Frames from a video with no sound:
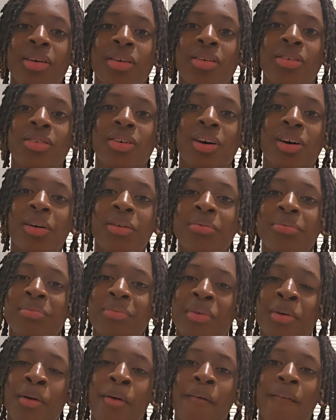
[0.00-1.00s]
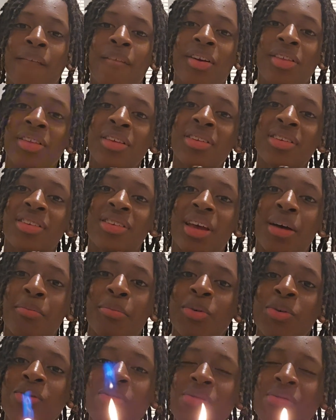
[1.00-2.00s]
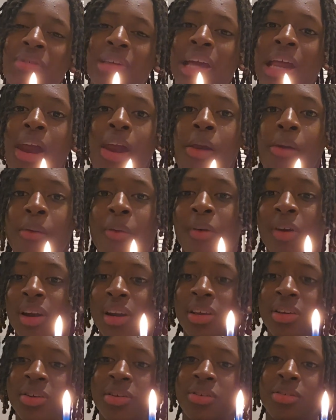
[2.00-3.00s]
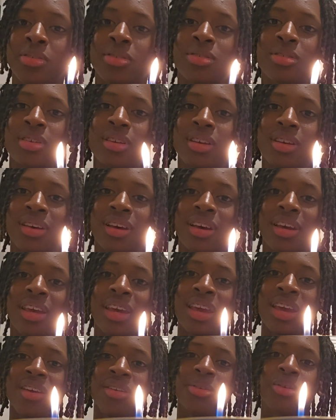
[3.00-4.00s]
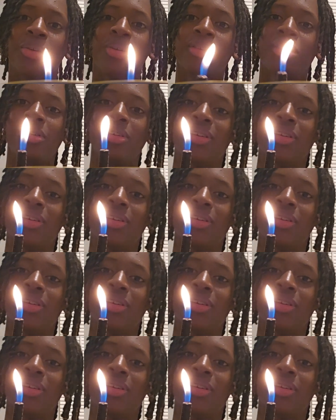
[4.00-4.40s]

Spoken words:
So, for this example, we're going to use a candle